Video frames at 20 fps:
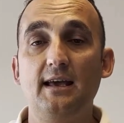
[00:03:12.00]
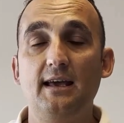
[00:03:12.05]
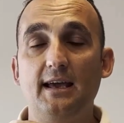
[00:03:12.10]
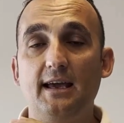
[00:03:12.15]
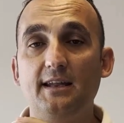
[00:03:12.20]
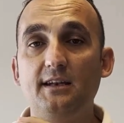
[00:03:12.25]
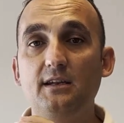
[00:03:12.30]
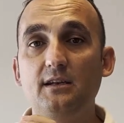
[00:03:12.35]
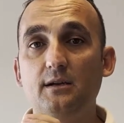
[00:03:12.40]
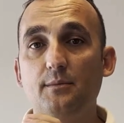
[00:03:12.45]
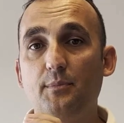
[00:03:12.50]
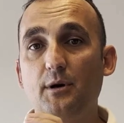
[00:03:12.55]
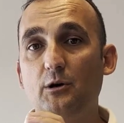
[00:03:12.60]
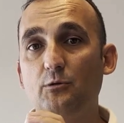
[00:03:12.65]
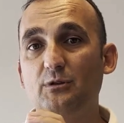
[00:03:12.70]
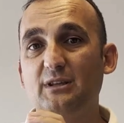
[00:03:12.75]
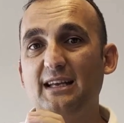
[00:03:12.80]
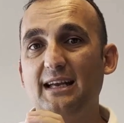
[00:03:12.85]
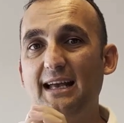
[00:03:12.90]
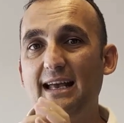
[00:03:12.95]
And in
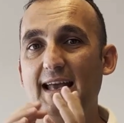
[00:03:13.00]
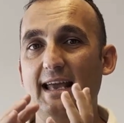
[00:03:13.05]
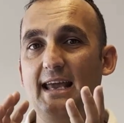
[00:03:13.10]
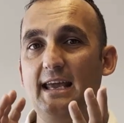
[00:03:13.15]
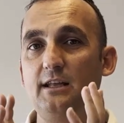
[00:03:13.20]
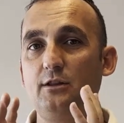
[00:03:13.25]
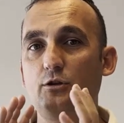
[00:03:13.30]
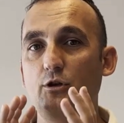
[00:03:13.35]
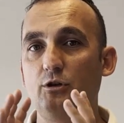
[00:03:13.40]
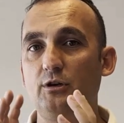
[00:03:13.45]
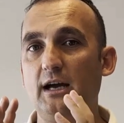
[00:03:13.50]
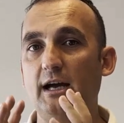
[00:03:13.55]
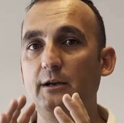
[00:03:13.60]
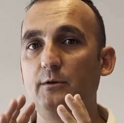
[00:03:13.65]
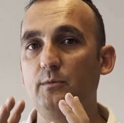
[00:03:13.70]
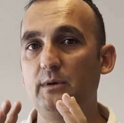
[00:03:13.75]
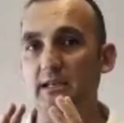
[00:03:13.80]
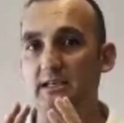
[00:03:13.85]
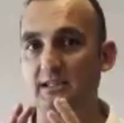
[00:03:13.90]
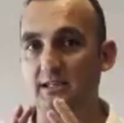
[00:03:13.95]
about 8 to 9
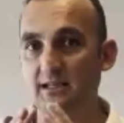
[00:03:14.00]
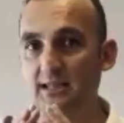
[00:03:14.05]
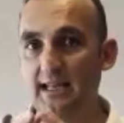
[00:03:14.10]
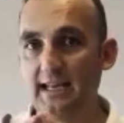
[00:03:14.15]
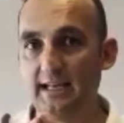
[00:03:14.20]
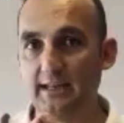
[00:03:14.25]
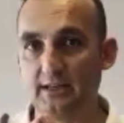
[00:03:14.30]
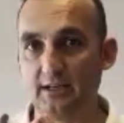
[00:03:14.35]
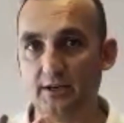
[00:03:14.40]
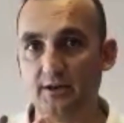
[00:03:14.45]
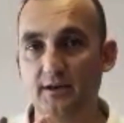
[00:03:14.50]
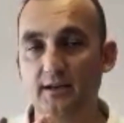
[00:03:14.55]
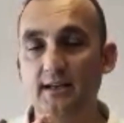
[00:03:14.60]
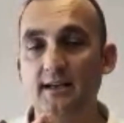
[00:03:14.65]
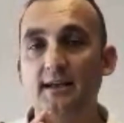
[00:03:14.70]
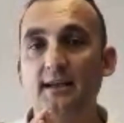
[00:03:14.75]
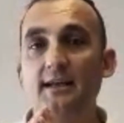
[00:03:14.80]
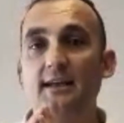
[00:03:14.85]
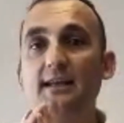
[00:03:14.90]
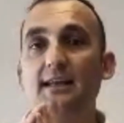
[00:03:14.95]
weeks later,
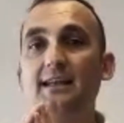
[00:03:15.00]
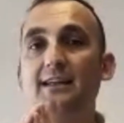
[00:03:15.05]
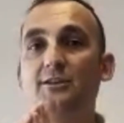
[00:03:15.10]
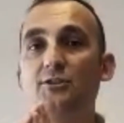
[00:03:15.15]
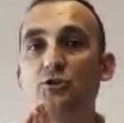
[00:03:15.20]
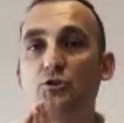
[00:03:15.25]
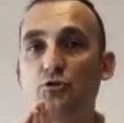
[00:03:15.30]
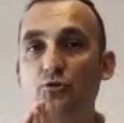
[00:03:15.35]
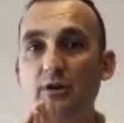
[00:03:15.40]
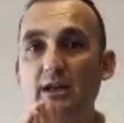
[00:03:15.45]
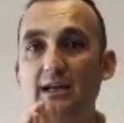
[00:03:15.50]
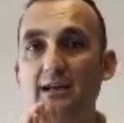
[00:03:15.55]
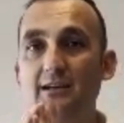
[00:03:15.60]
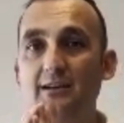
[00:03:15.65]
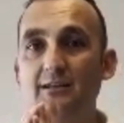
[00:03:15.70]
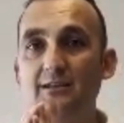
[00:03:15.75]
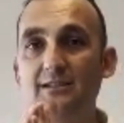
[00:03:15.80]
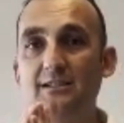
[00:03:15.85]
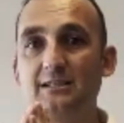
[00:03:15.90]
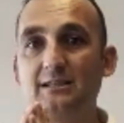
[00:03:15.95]
it
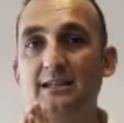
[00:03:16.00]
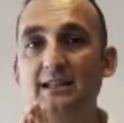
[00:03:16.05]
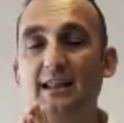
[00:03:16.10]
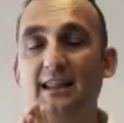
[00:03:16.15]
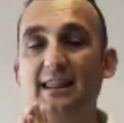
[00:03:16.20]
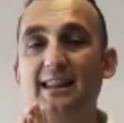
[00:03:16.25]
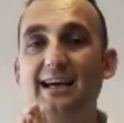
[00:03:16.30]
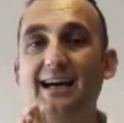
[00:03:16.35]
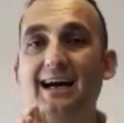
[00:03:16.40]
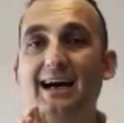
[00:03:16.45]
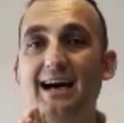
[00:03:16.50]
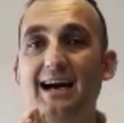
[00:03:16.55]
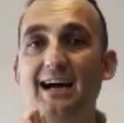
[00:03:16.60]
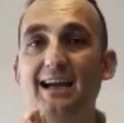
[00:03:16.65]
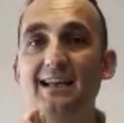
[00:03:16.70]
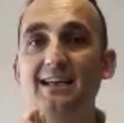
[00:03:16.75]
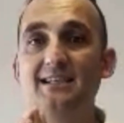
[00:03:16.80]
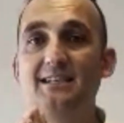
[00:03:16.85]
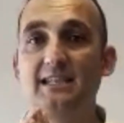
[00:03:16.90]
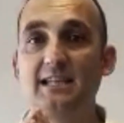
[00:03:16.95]
triggers the
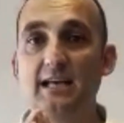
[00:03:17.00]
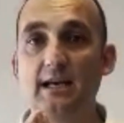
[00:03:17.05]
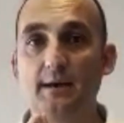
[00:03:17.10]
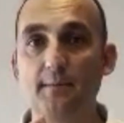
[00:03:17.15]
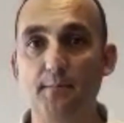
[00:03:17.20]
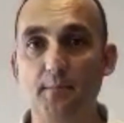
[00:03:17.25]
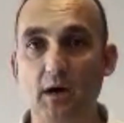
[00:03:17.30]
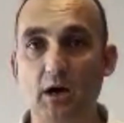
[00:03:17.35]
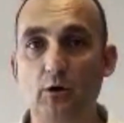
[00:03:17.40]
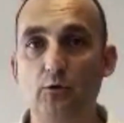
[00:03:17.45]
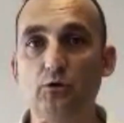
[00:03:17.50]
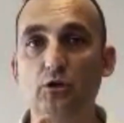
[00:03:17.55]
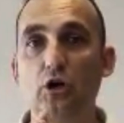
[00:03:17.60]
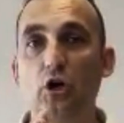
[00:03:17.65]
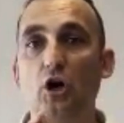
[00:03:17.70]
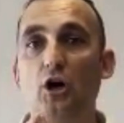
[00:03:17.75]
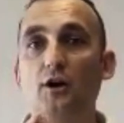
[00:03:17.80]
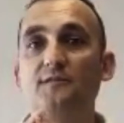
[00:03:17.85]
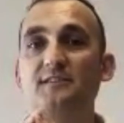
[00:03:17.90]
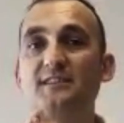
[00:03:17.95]
highest amount
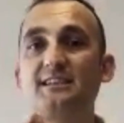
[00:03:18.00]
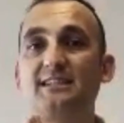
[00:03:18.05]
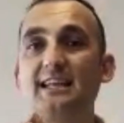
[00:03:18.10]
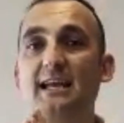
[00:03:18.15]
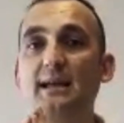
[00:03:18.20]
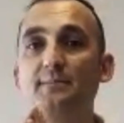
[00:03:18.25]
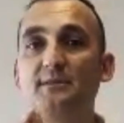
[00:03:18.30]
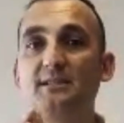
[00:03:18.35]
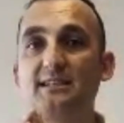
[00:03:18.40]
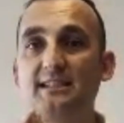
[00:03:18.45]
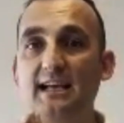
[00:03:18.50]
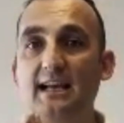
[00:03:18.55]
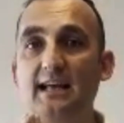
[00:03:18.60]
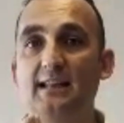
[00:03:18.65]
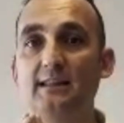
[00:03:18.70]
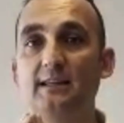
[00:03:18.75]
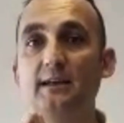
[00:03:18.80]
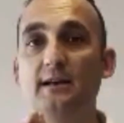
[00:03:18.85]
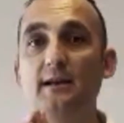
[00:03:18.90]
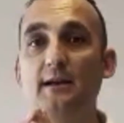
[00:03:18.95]
of stem
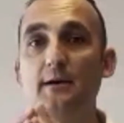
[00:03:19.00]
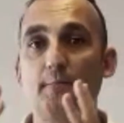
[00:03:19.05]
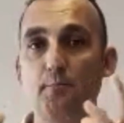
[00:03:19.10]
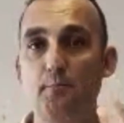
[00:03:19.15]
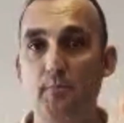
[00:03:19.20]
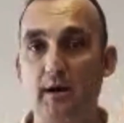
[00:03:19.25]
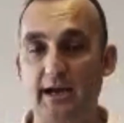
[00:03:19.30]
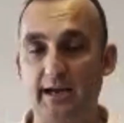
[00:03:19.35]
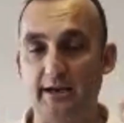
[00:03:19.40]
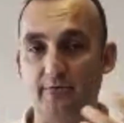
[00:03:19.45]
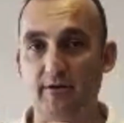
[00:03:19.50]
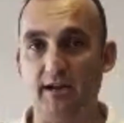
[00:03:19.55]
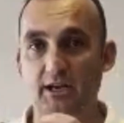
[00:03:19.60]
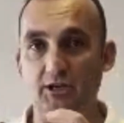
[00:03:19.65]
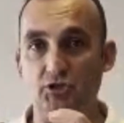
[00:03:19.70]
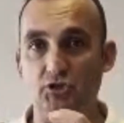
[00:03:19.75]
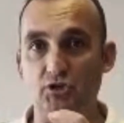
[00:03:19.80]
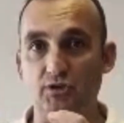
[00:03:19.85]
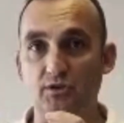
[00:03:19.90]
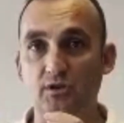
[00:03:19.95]
cell
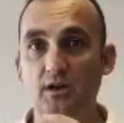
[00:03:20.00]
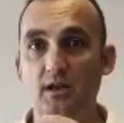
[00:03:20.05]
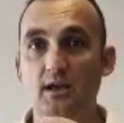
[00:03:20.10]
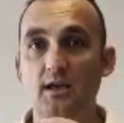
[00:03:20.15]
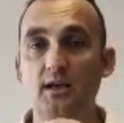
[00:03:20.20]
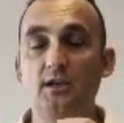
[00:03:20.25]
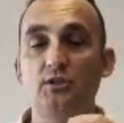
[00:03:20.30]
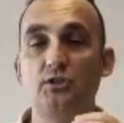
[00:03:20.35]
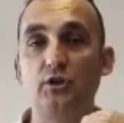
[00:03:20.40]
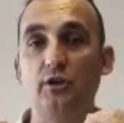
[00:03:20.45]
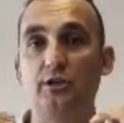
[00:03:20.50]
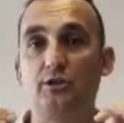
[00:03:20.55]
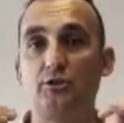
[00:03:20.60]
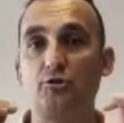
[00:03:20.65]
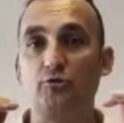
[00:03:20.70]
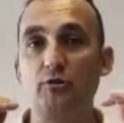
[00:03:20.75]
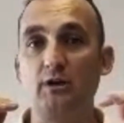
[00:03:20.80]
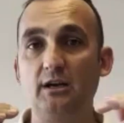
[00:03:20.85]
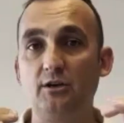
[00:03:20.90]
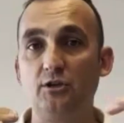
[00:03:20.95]
migration. So it
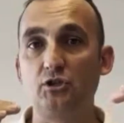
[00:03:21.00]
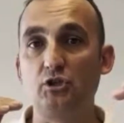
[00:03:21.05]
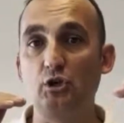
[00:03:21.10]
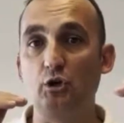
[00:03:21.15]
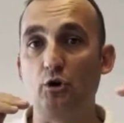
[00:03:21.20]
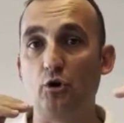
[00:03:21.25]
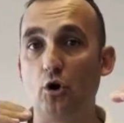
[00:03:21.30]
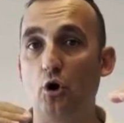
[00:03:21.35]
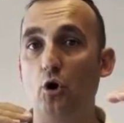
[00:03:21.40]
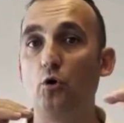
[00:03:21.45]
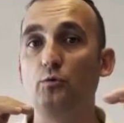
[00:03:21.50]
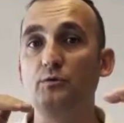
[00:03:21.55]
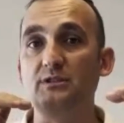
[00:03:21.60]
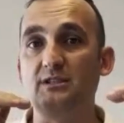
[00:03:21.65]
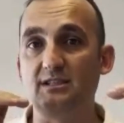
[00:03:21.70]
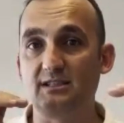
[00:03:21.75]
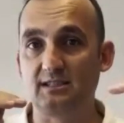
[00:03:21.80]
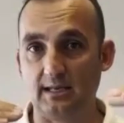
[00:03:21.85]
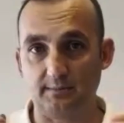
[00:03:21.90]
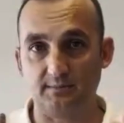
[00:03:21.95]
triggers your own
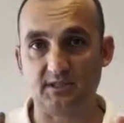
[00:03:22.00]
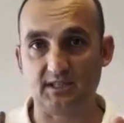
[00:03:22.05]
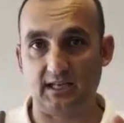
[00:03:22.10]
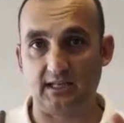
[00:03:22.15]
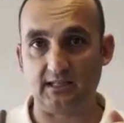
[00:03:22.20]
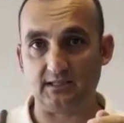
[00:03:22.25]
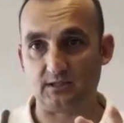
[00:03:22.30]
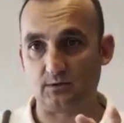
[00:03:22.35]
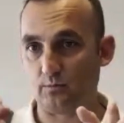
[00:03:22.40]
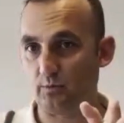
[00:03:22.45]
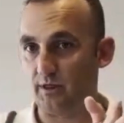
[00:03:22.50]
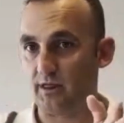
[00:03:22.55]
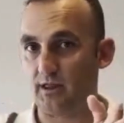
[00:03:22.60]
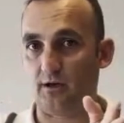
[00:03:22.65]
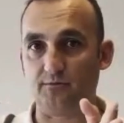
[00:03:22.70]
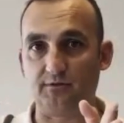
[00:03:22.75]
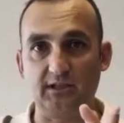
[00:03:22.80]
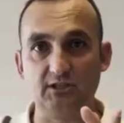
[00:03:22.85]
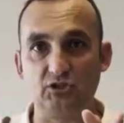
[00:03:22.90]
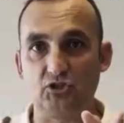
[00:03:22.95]
stem cells
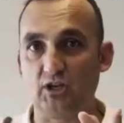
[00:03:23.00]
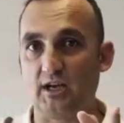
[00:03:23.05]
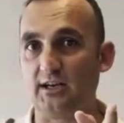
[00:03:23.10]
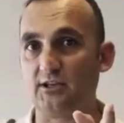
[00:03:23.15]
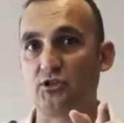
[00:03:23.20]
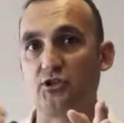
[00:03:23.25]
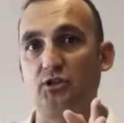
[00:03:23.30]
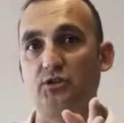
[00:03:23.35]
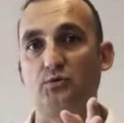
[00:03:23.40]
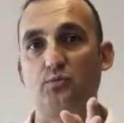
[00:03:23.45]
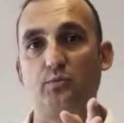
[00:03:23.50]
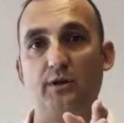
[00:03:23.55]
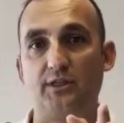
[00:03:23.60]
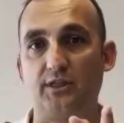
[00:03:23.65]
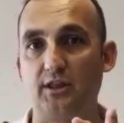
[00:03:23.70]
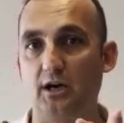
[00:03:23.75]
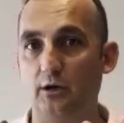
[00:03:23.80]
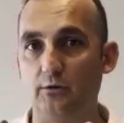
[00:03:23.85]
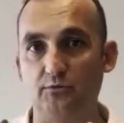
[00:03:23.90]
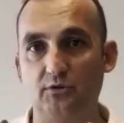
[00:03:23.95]
without injections,
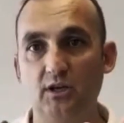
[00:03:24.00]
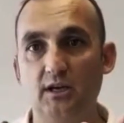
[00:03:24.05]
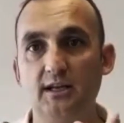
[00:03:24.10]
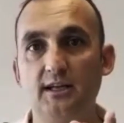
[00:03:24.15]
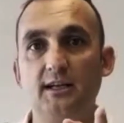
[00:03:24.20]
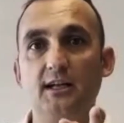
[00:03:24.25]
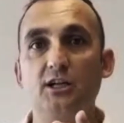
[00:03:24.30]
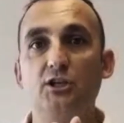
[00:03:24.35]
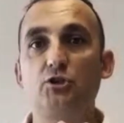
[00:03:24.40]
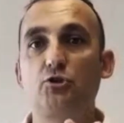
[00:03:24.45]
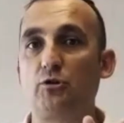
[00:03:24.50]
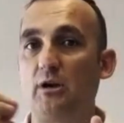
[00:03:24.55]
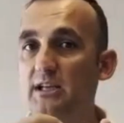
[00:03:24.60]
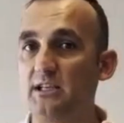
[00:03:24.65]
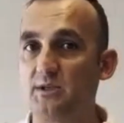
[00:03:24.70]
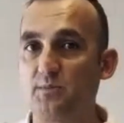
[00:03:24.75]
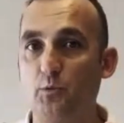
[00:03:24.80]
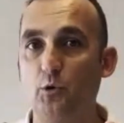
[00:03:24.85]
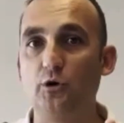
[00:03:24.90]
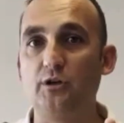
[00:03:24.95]
without
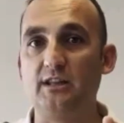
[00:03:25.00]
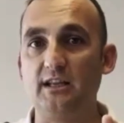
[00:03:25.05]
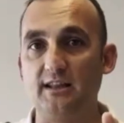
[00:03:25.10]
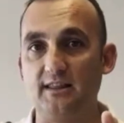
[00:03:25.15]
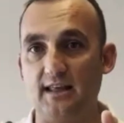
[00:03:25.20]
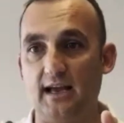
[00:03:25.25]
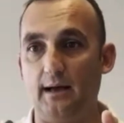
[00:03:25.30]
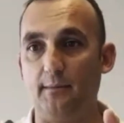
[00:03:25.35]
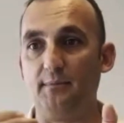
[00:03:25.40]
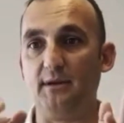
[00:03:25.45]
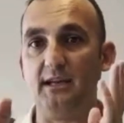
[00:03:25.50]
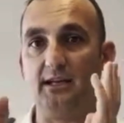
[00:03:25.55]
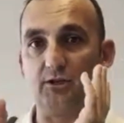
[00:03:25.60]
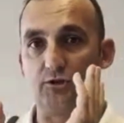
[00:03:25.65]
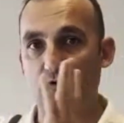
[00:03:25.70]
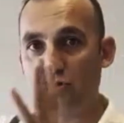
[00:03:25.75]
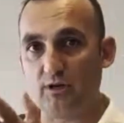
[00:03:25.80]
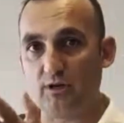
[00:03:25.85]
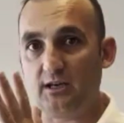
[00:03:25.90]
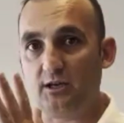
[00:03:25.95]
transporting them. It
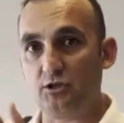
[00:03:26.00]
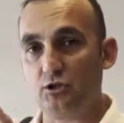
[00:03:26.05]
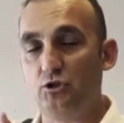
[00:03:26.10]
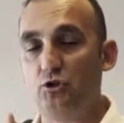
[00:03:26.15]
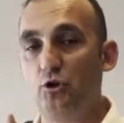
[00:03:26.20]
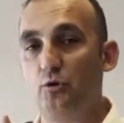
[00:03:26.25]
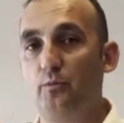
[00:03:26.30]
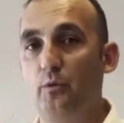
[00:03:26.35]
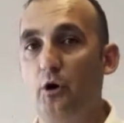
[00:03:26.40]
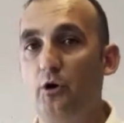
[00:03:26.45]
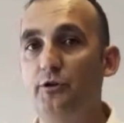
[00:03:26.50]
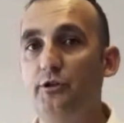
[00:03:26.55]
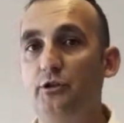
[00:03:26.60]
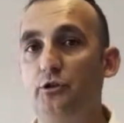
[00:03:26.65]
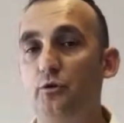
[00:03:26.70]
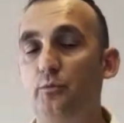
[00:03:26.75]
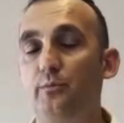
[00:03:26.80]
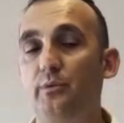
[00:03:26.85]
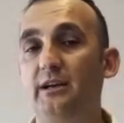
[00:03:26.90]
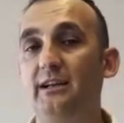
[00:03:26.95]
triggers your body
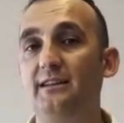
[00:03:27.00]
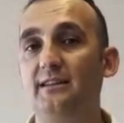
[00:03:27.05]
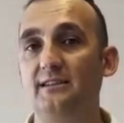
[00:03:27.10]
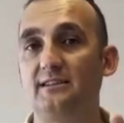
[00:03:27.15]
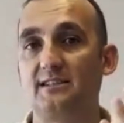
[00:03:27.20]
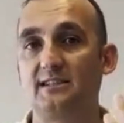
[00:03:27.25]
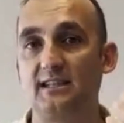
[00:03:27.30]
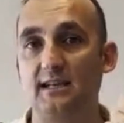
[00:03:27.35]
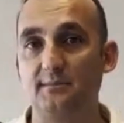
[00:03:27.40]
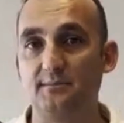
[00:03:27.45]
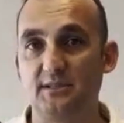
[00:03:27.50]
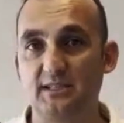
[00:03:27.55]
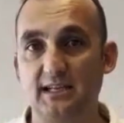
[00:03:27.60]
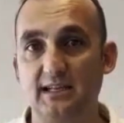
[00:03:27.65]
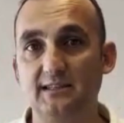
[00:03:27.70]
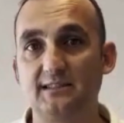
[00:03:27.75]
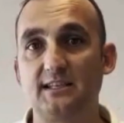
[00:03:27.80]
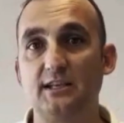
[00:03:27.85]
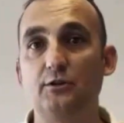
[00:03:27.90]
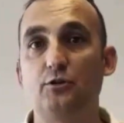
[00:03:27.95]
to bring the stem
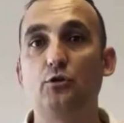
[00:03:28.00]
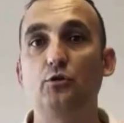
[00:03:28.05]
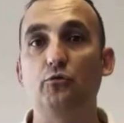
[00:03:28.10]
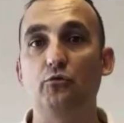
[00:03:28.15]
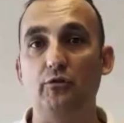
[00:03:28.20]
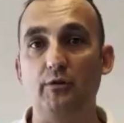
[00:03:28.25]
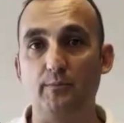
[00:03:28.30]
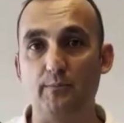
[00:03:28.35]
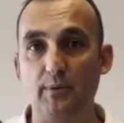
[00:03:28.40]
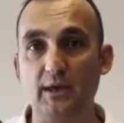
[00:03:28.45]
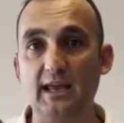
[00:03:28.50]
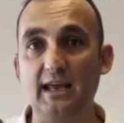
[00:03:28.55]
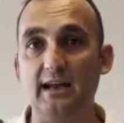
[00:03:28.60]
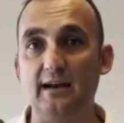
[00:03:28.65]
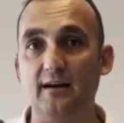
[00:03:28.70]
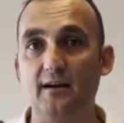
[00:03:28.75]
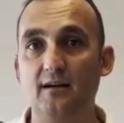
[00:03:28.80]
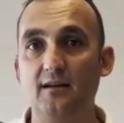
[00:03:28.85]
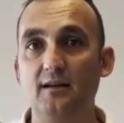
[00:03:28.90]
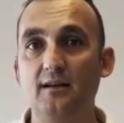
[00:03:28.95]
cells and to
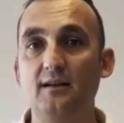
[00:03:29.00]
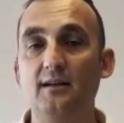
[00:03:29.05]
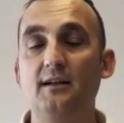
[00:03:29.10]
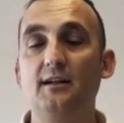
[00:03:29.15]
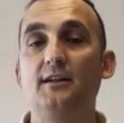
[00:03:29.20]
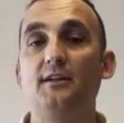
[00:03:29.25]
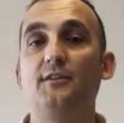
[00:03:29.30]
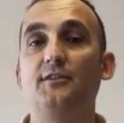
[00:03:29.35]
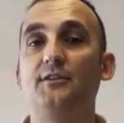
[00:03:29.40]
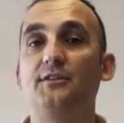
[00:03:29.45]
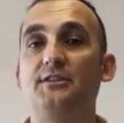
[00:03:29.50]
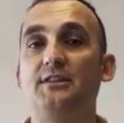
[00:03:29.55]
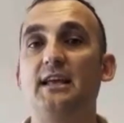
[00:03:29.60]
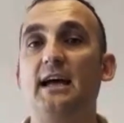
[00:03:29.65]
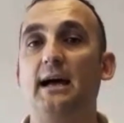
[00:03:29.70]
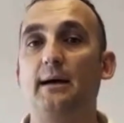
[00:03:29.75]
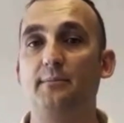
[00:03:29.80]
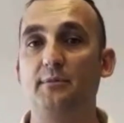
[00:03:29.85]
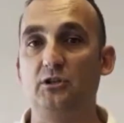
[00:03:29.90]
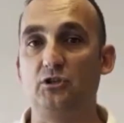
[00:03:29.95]
repair the
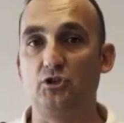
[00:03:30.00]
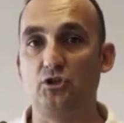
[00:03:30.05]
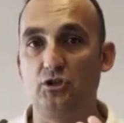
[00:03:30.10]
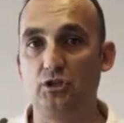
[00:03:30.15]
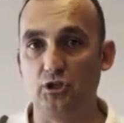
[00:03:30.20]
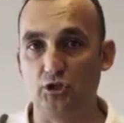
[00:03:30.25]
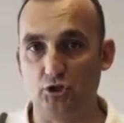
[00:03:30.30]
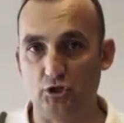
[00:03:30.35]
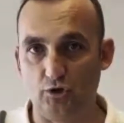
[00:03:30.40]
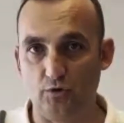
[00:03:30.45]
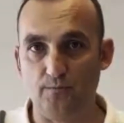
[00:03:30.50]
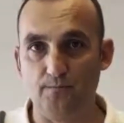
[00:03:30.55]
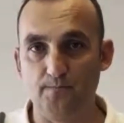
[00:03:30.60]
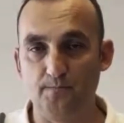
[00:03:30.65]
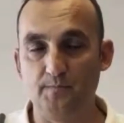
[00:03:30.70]
damaged tissue.